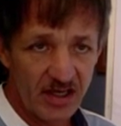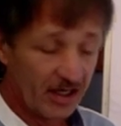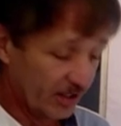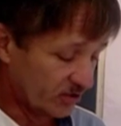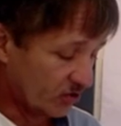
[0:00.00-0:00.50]

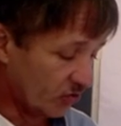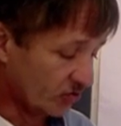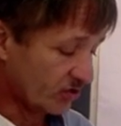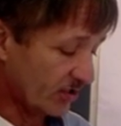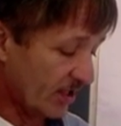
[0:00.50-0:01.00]
It's
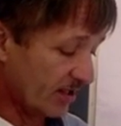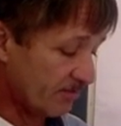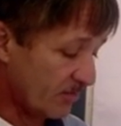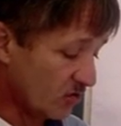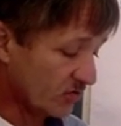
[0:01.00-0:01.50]
huger than the
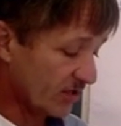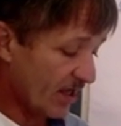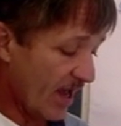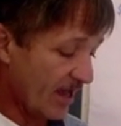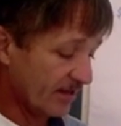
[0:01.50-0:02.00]

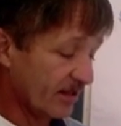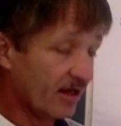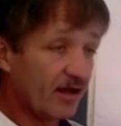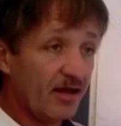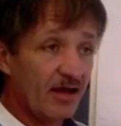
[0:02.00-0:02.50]
music and
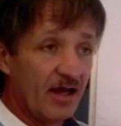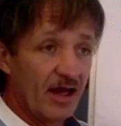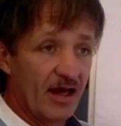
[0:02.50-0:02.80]
the